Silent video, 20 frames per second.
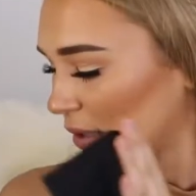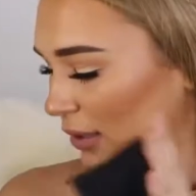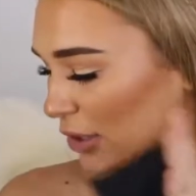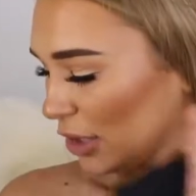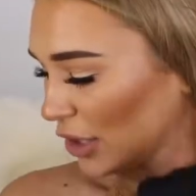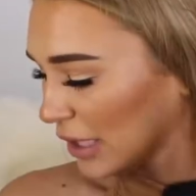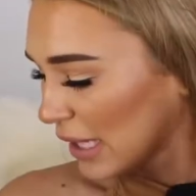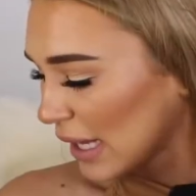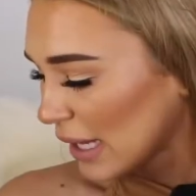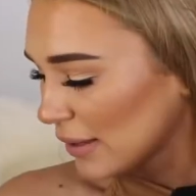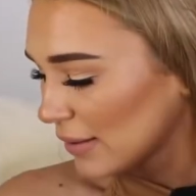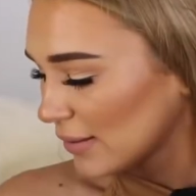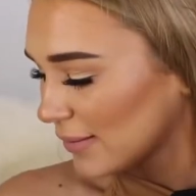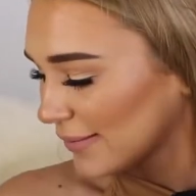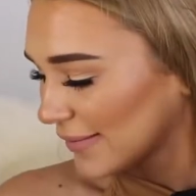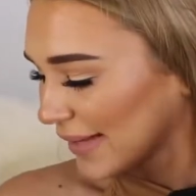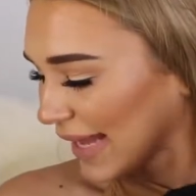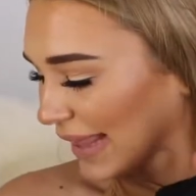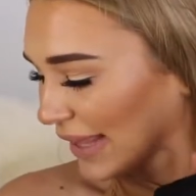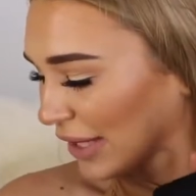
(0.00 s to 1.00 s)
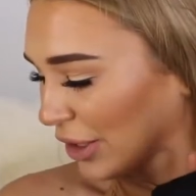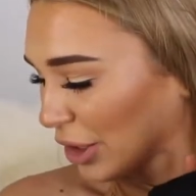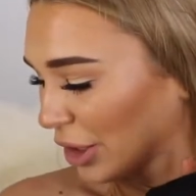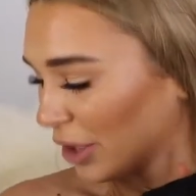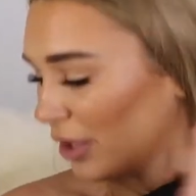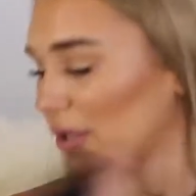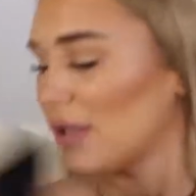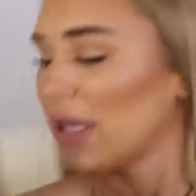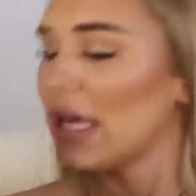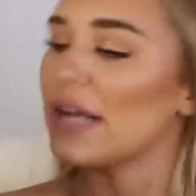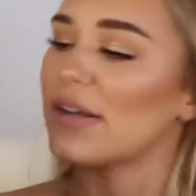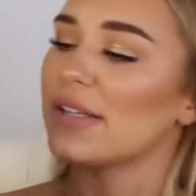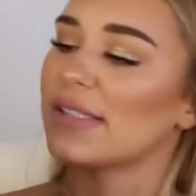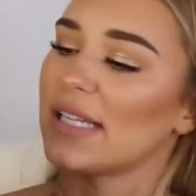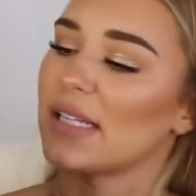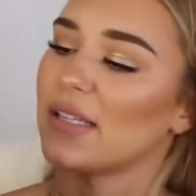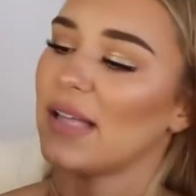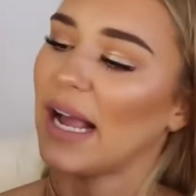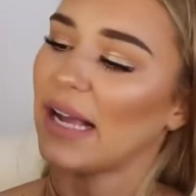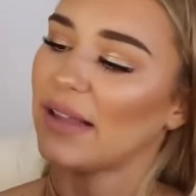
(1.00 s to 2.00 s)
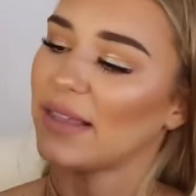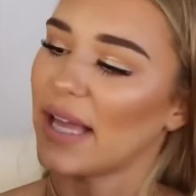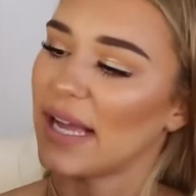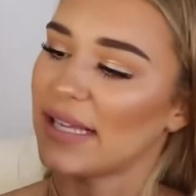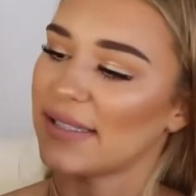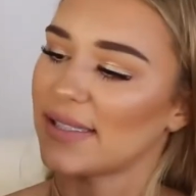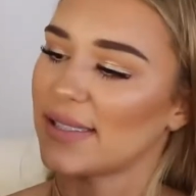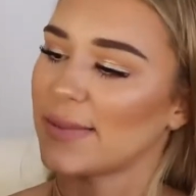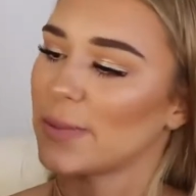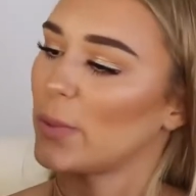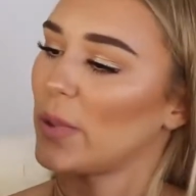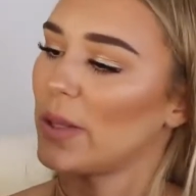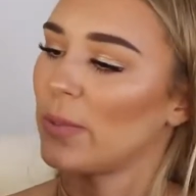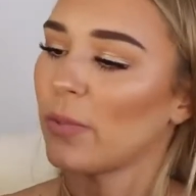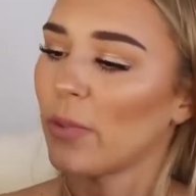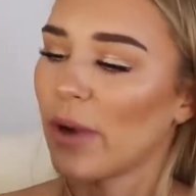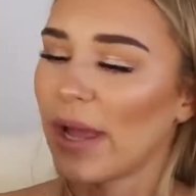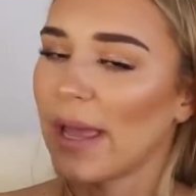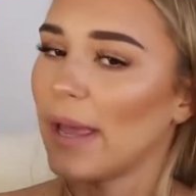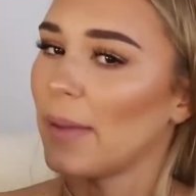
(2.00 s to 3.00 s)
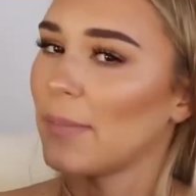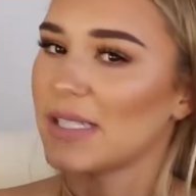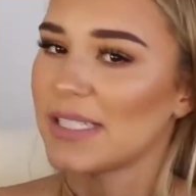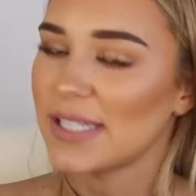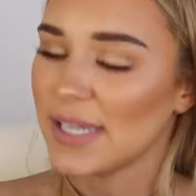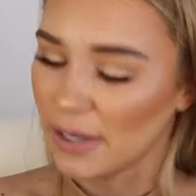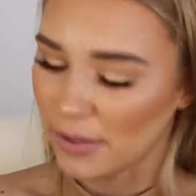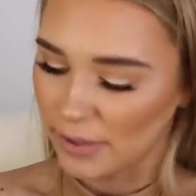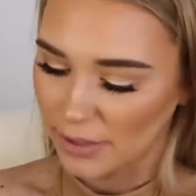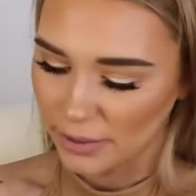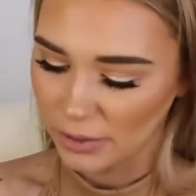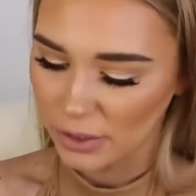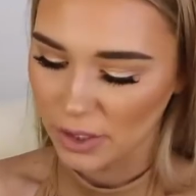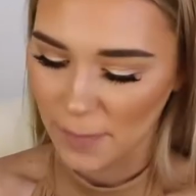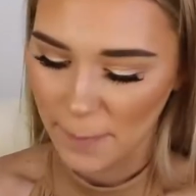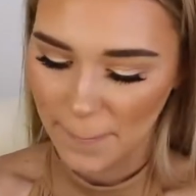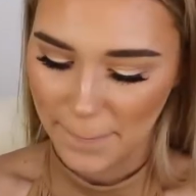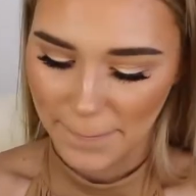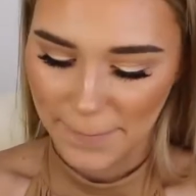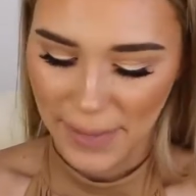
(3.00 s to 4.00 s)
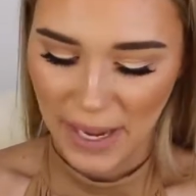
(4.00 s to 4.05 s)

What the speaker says: Lena, hello, because they like that swimwear material.